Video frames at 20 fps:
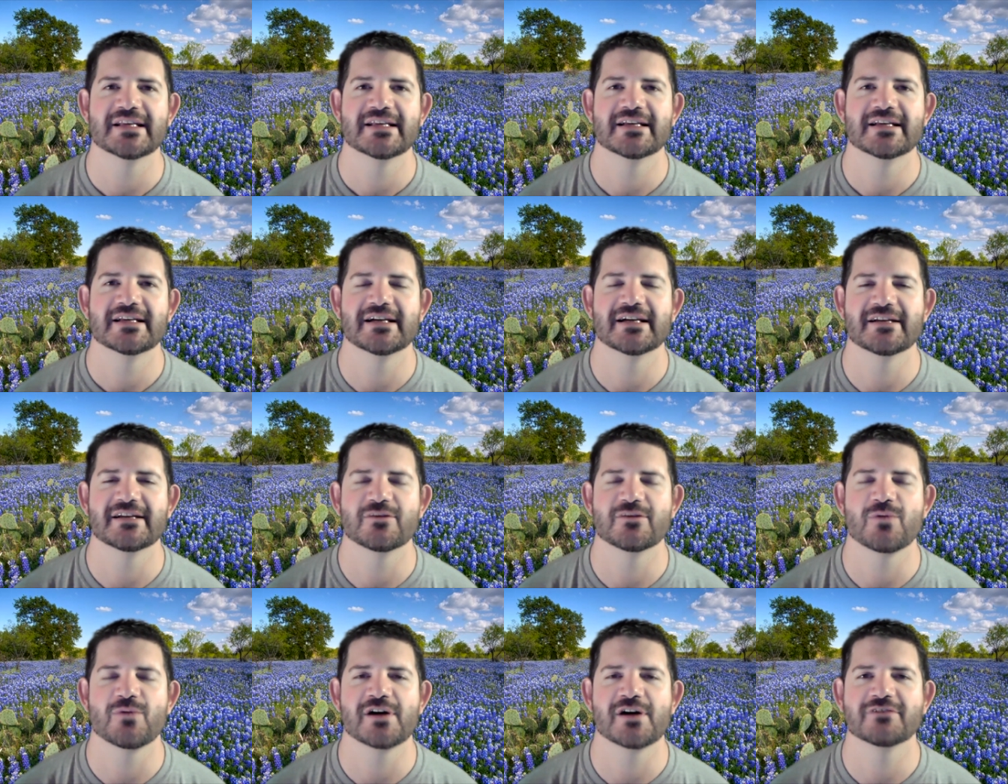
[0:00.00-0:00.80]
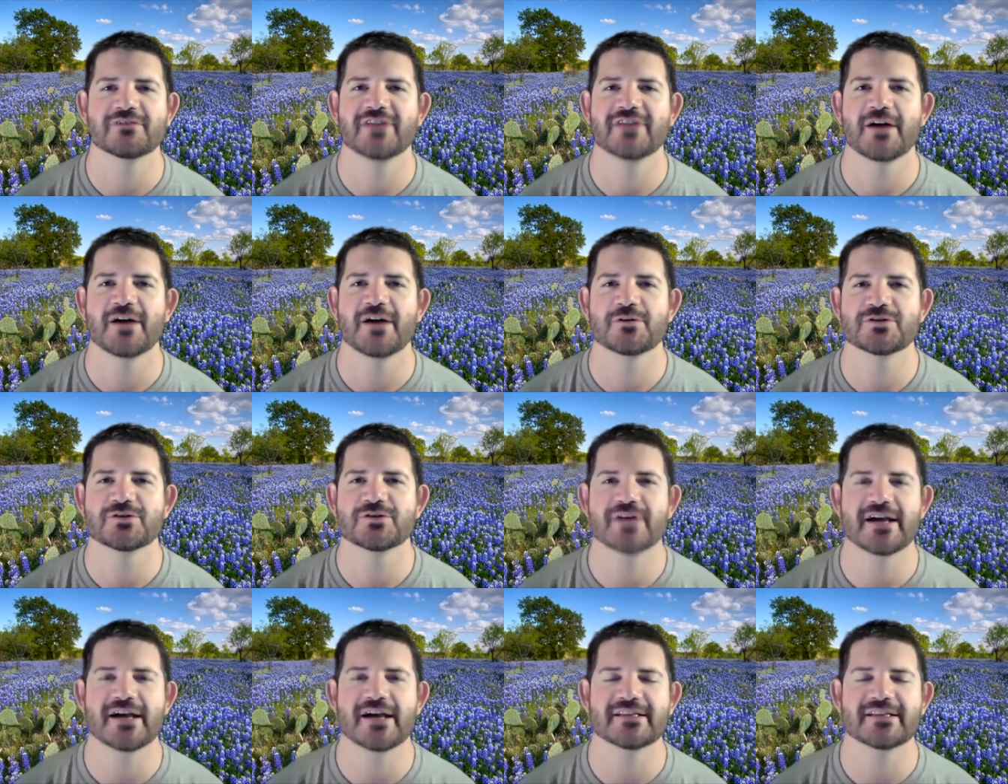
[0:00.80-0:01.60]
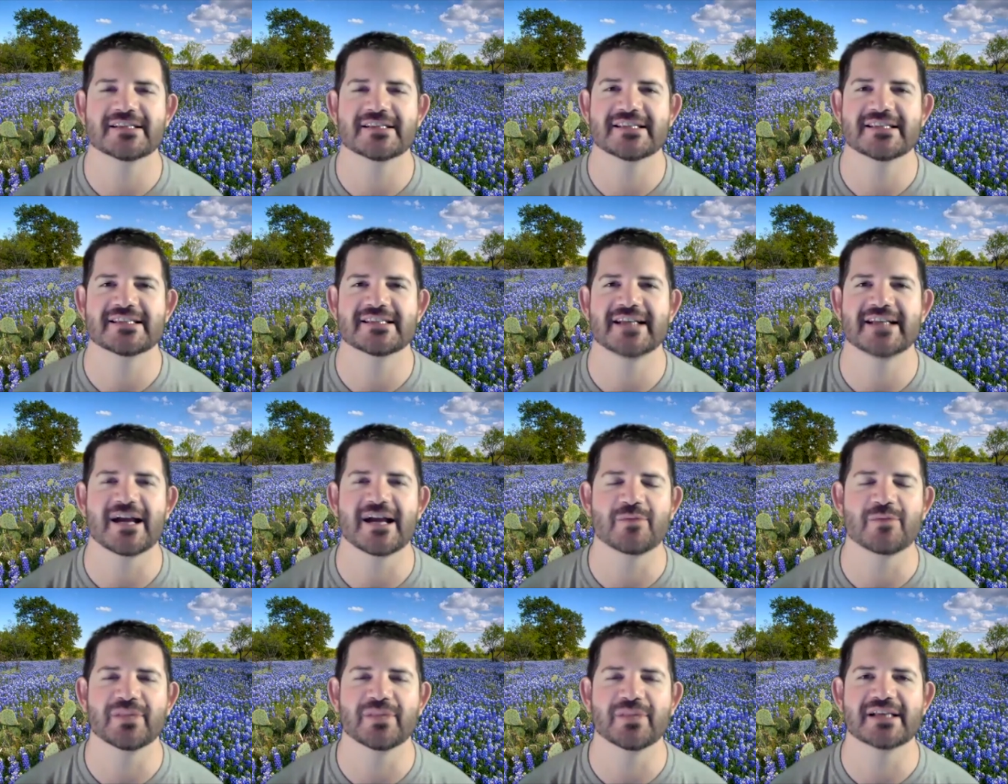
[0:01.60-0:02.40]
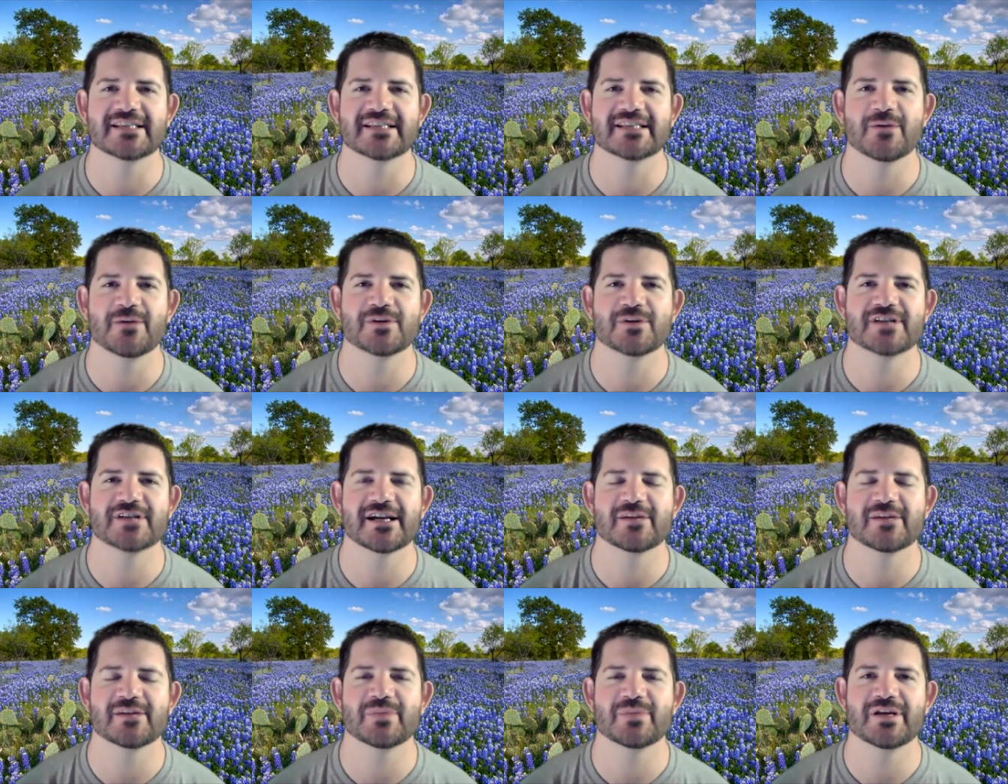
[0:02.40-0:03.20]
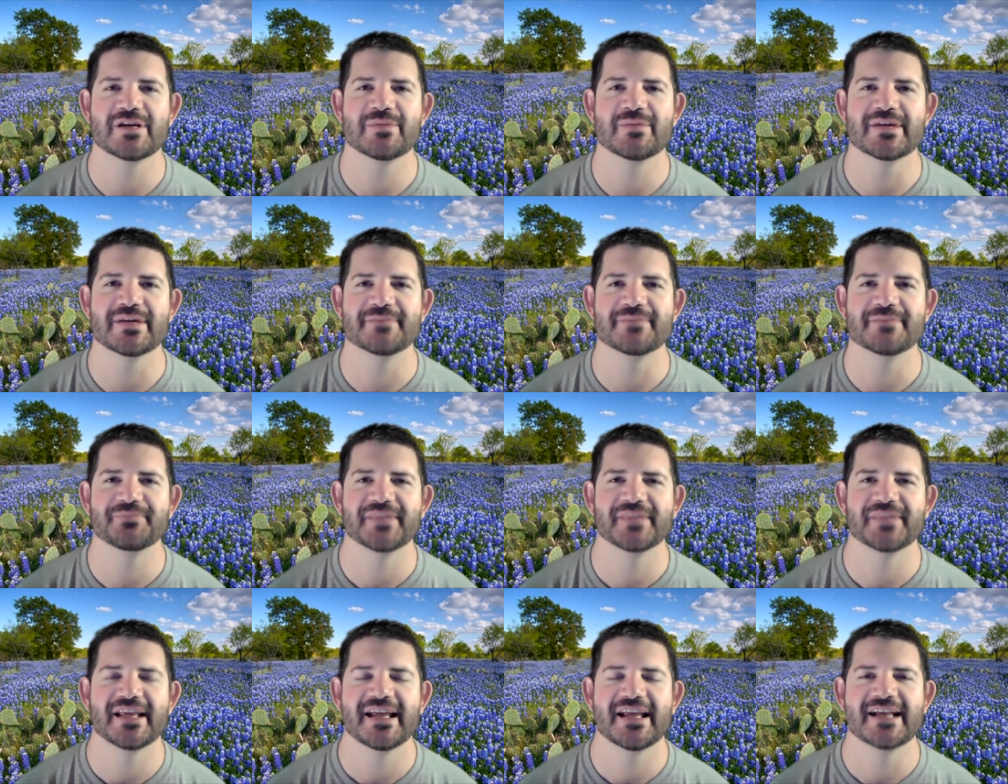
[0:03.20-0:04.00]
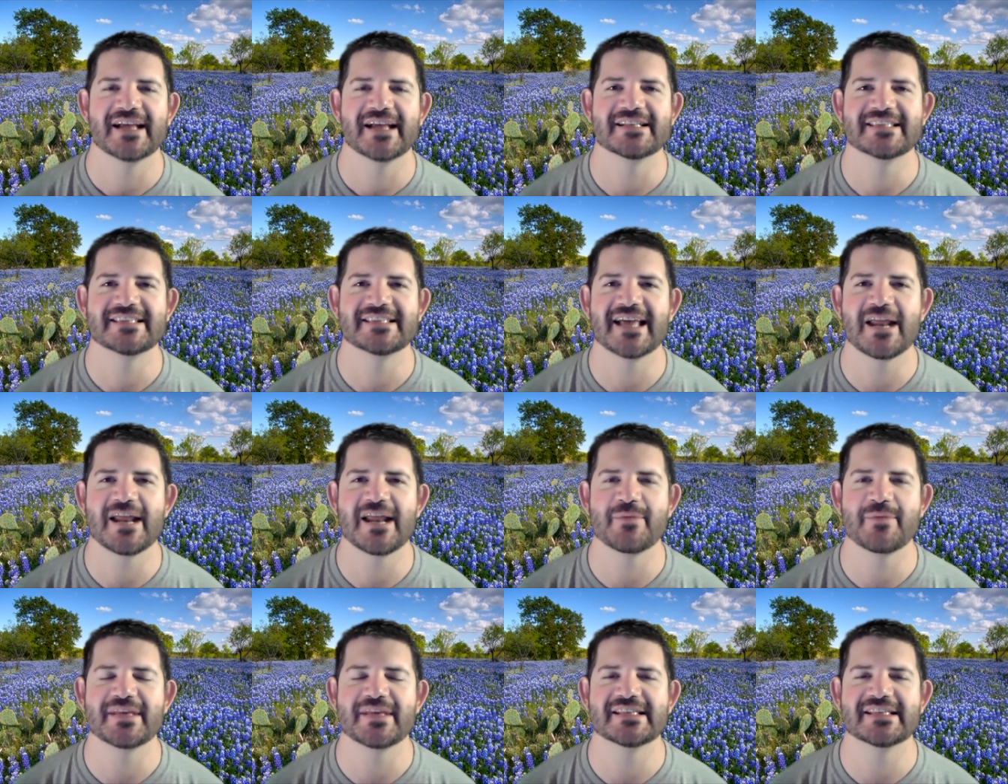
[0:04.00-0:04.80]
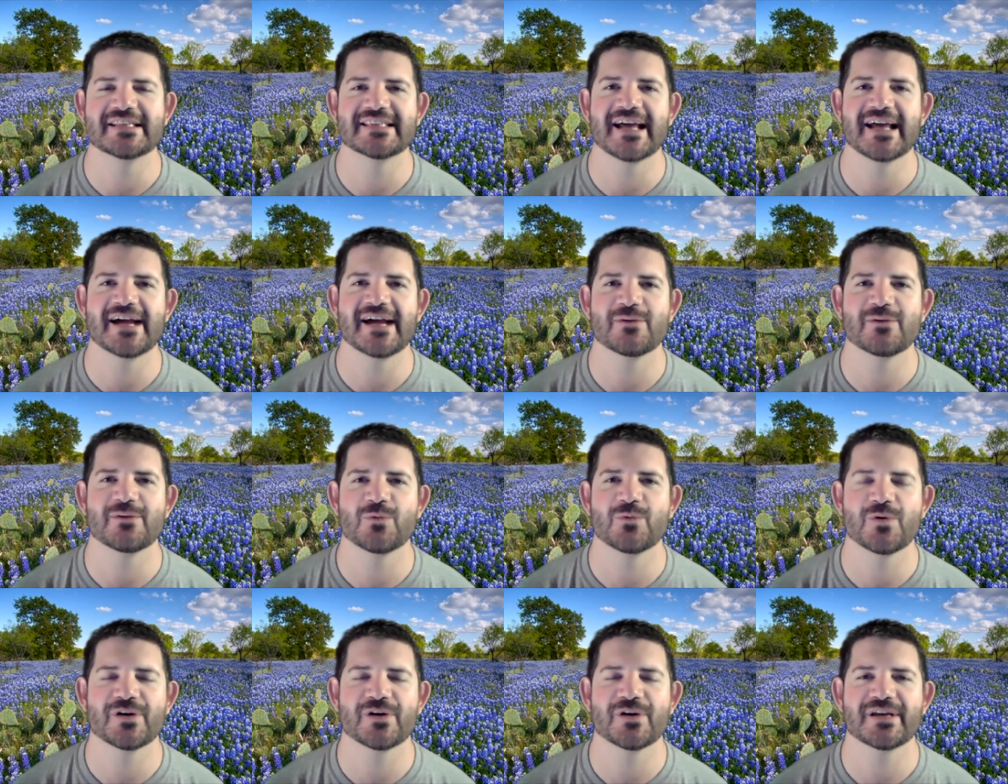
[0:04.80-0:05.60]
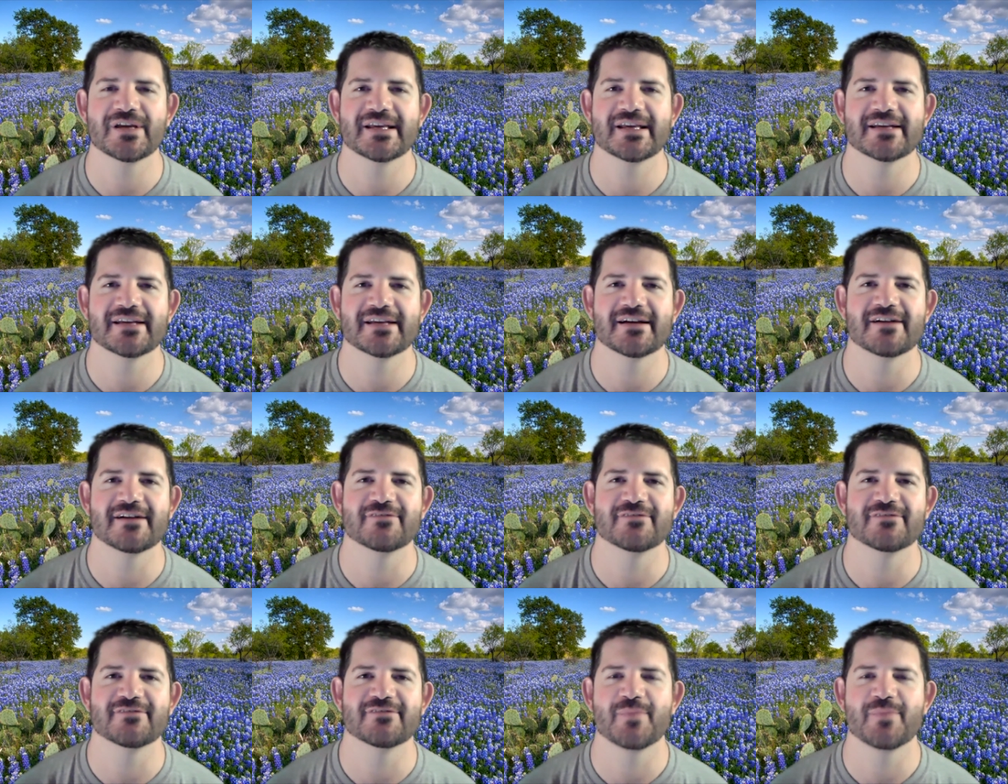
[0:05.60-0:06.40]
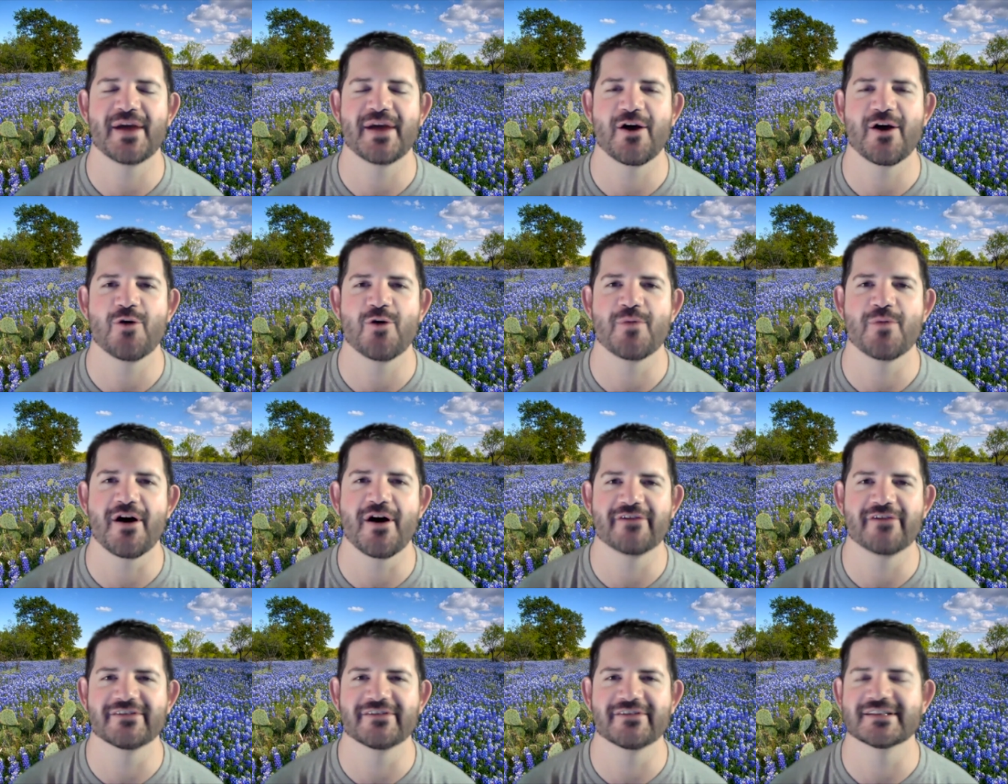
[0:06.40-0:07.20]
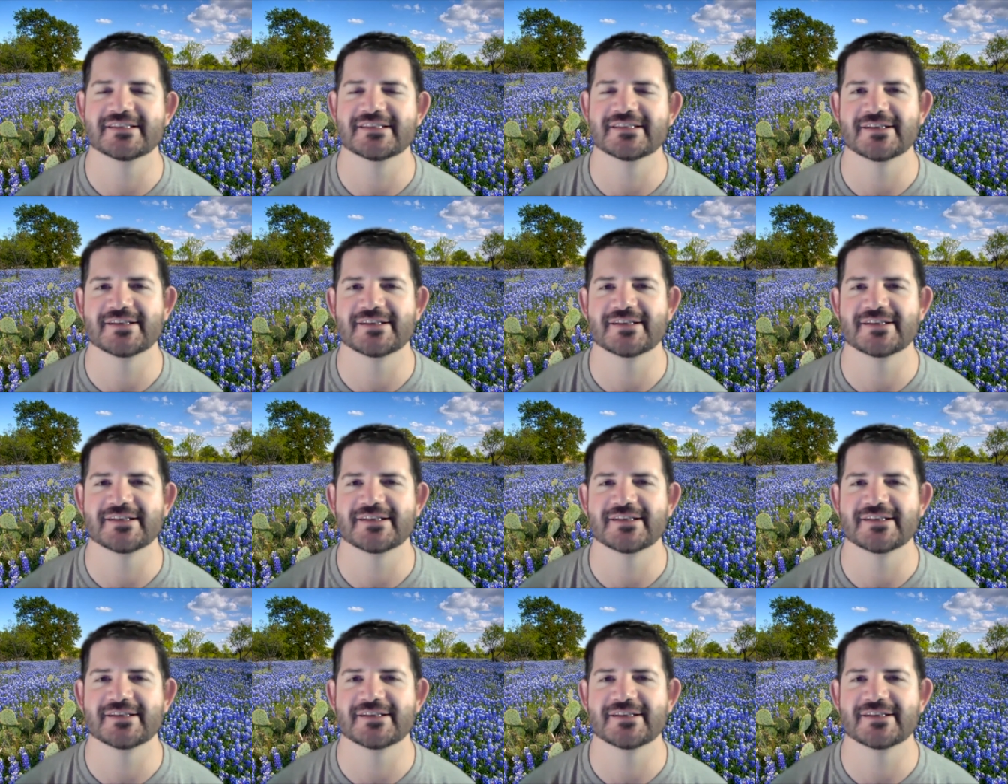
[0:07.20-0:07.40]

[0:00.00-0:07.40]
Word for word: uh, the wildflowers are out. This is the kind of place I wish I could be, but instead I'm inside working uh, from my home office.